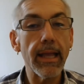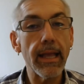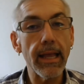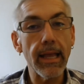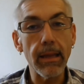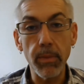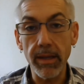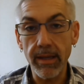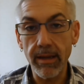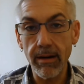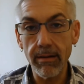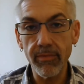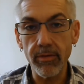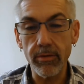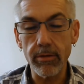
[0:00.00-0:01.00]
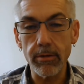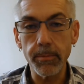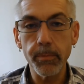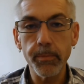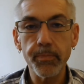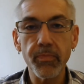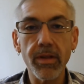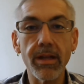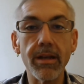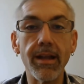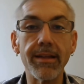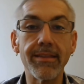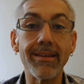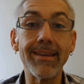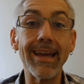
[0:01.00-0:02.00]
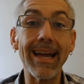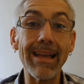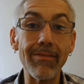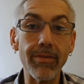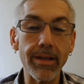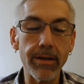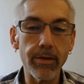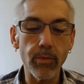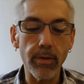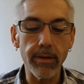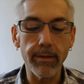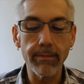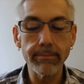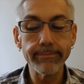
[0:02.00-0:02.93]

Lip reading: and be careful not to dive into it.